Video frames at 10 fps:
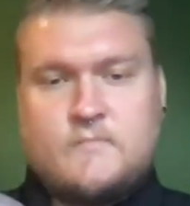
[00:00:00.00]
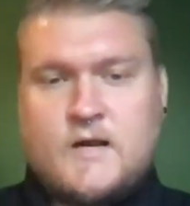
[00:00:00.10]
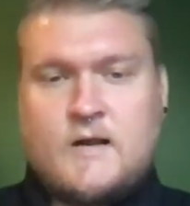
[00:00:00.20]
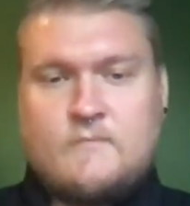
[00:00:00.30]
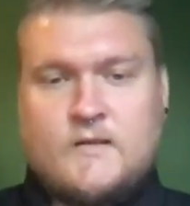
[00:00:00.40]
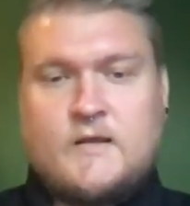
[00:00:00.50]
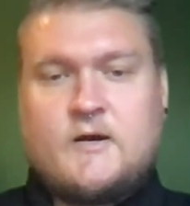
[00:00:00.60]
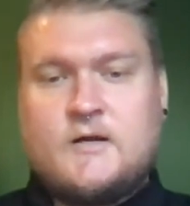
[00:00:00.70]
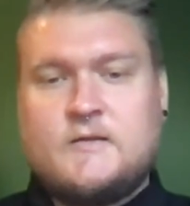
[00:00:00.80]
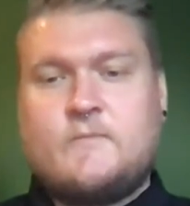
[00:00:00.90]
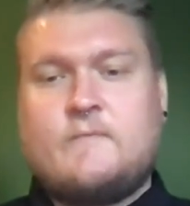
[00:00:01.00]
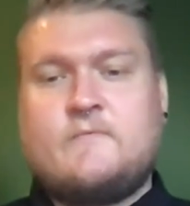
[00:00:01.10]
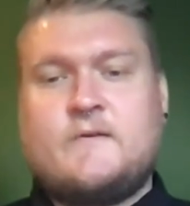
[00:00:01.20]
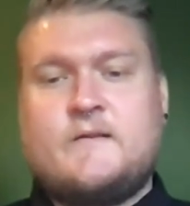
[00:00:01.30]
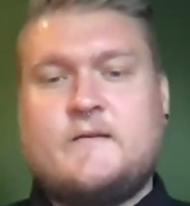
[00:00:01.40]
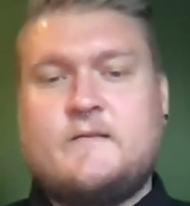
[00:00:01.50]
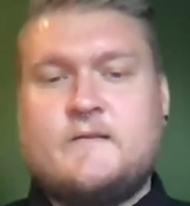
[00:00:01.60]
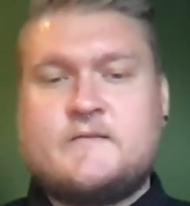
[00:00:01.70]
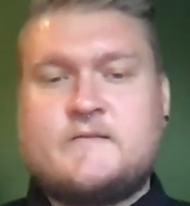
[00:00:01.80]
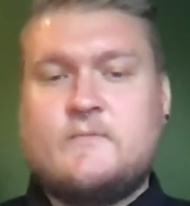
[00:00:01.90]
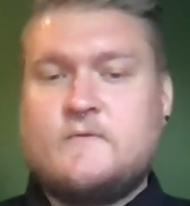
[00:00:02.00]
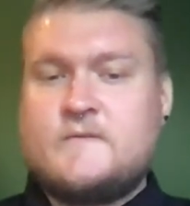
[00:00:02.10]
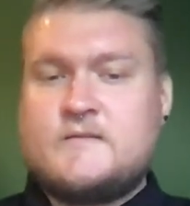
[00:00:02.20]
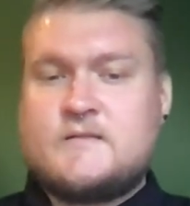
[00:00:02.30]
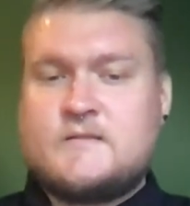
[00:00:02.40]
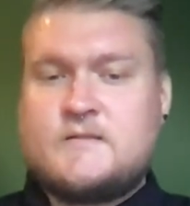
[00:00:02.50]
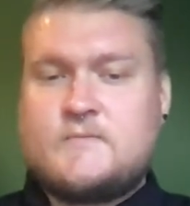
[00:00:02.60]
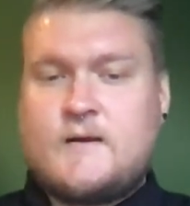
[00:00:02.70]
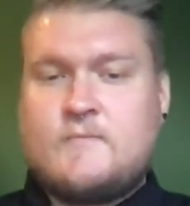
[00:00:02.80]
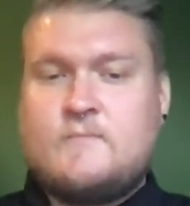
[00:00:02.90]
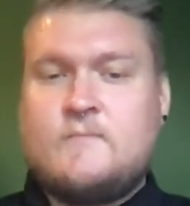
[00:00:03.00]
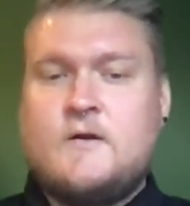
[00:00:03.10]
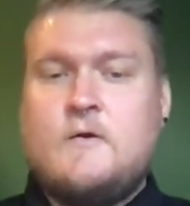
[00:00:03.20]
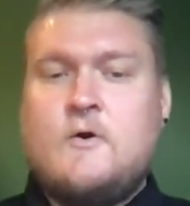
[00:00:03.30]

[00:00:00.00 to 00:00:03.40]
commonly called in Web3 the, the Sybil resistance problem,